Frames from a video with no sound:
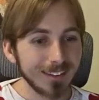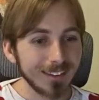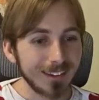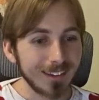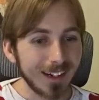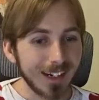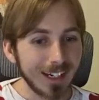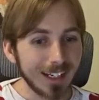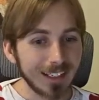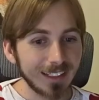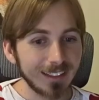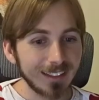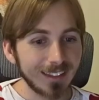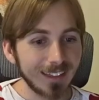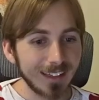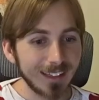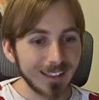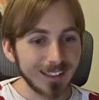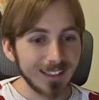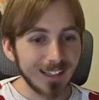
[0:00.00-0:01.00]
Like,
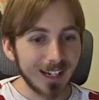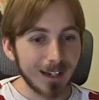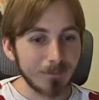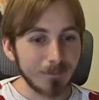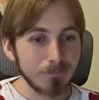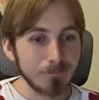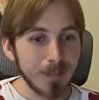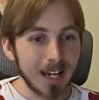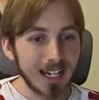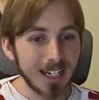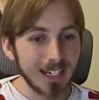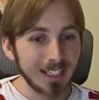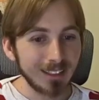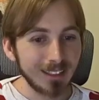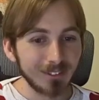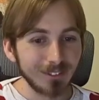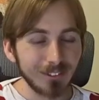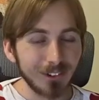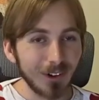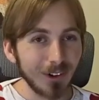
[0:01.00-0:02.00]
there's that
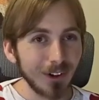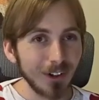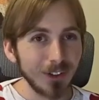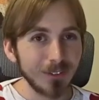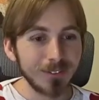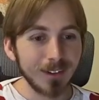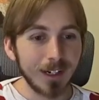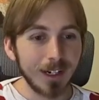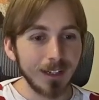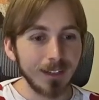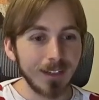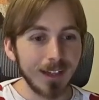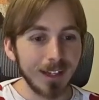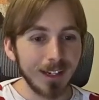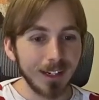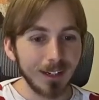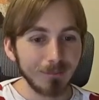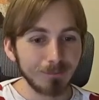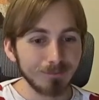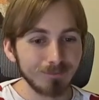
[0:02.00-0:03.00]
main road right
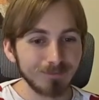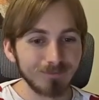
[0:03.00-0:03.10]
there.